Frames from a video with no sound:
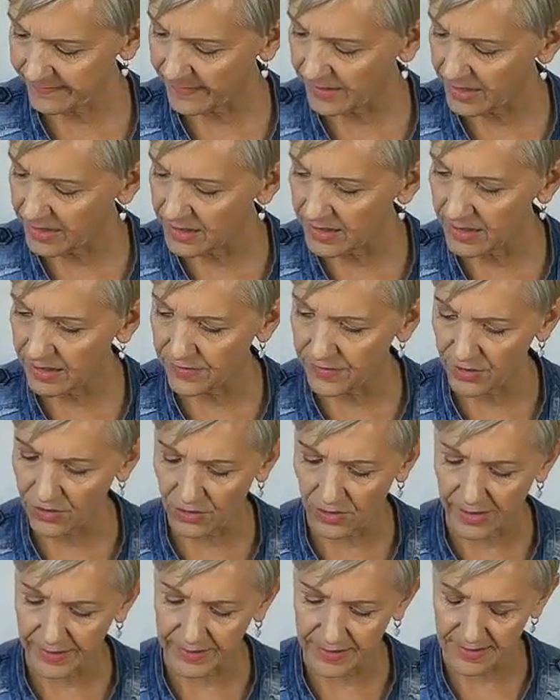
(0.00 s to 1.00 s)
Any other
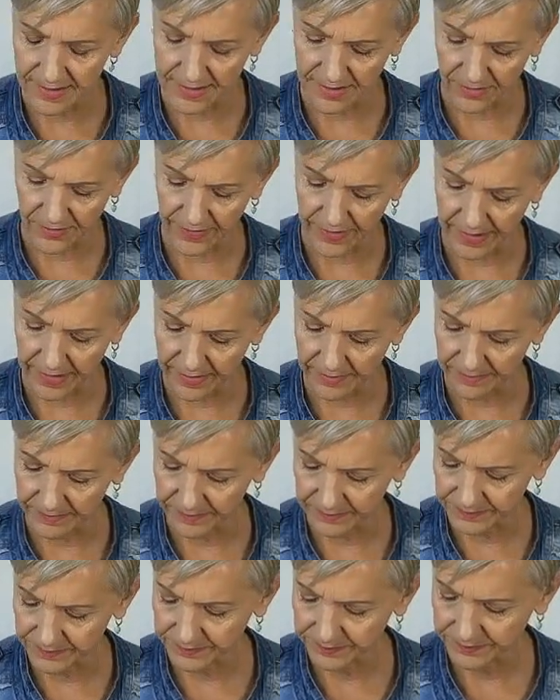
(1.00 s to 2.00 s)
guidance on that?
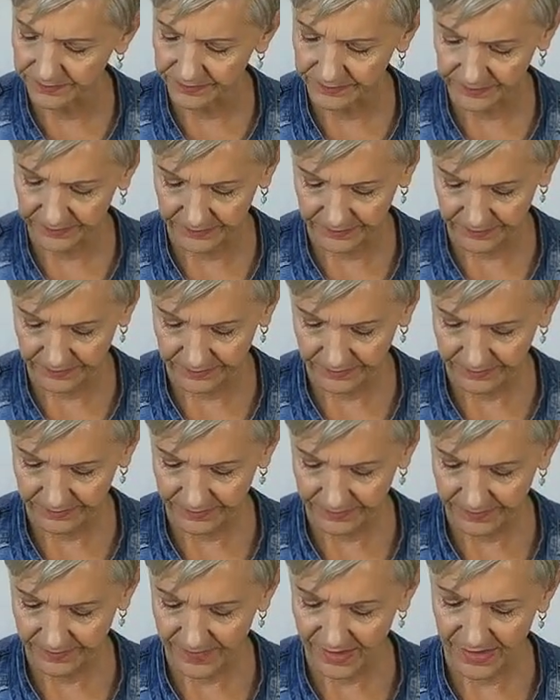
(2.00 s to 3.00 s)

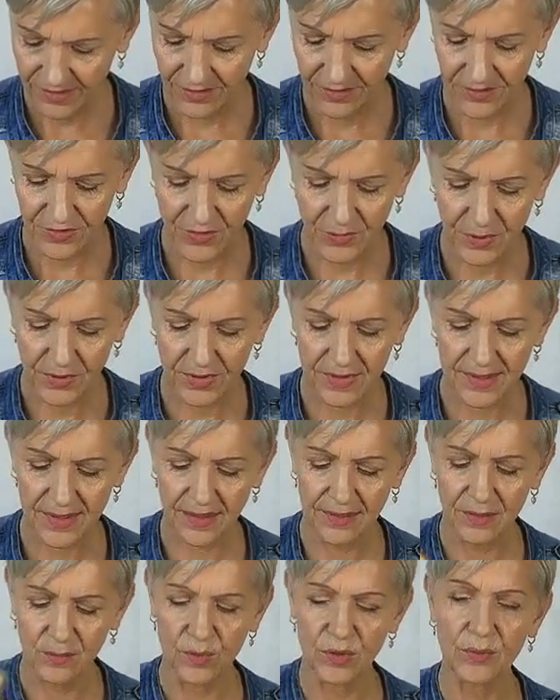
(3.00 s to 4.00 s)
Oh, Spirit's
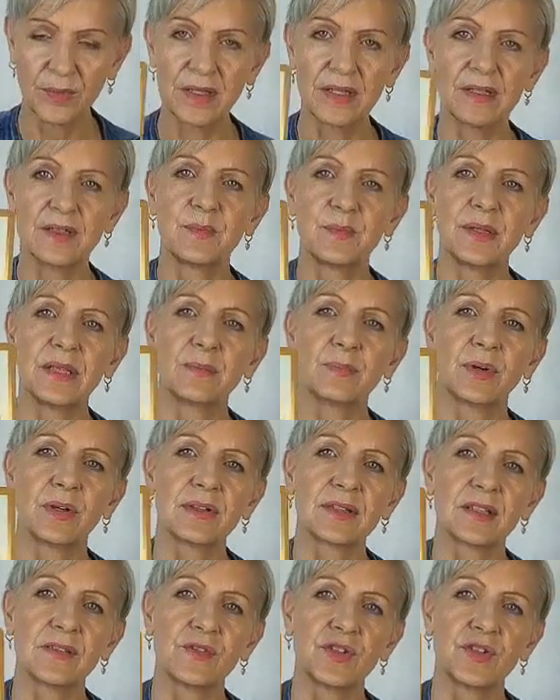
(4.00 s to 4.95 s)
saying there will be this big positive